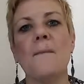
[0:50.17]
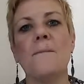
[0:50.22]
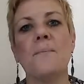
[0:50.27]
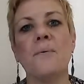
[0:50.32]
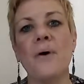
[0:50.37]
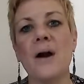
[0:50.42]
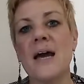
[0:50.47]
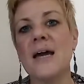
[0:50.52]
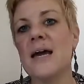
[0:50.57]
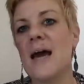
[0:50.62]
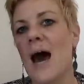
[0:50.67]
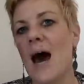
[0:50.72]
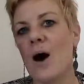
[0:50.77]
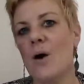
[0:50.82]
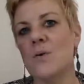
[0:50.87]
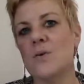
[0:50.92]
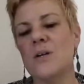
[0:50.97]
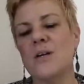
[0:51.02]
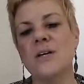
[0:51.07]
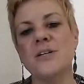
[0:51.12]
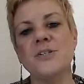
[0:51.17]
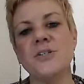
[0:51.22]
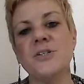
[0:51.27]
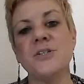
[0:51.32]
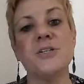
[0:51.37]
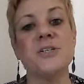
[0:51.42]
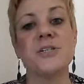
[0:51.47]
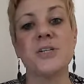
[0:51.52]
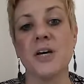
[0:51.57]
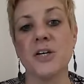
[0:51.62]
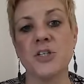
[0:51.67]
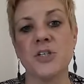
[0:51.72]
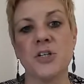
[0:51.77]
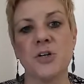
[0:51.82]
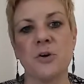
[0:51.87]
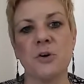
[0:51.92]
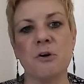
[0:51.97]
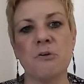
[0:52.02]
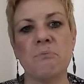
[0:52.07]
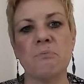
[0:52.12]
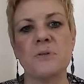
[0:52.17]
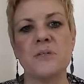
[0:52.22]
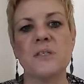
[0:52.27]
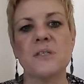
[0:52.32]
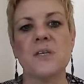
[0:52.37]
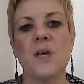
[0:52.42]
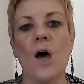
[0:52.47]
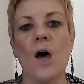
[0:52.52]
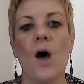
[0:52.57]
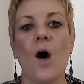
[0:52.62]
break out into discussion groups?